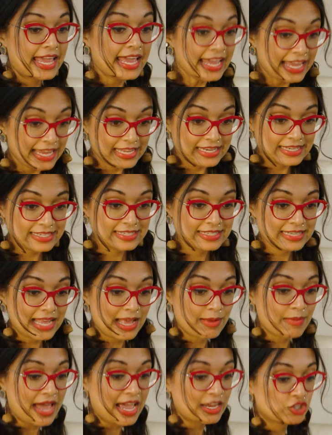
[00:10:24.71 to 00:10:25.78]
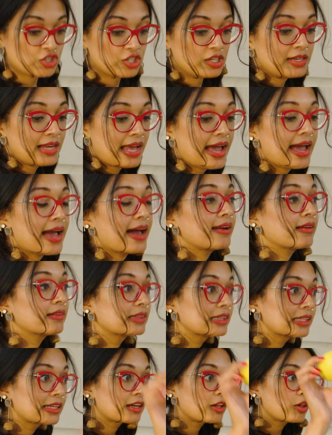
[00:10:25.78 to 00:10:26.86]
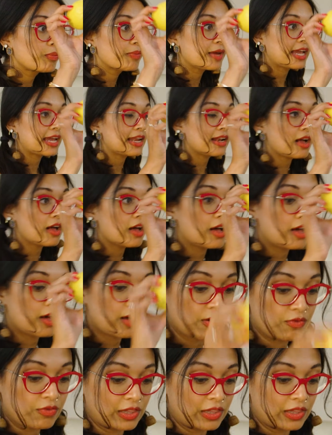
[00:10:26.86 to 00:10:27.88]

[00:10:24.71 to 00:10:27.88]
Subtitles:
and I'm actually gonna add a little bit of